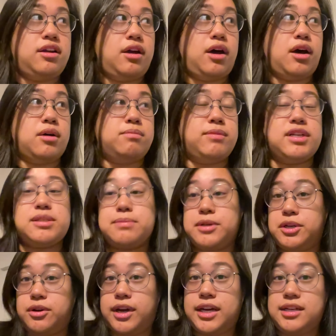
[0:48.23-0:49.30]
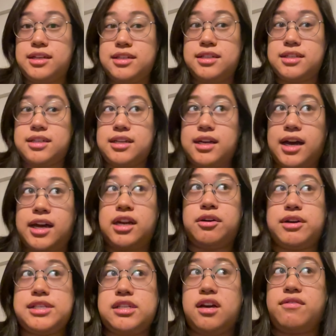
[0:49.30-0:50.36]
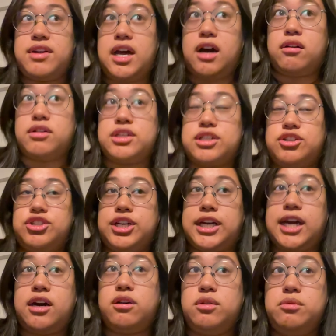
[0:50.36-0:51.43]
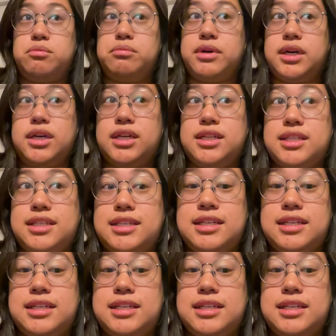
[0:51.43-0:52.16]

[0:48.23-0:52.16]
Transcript: Um, it's been great. I know I still have an hour until checkout, but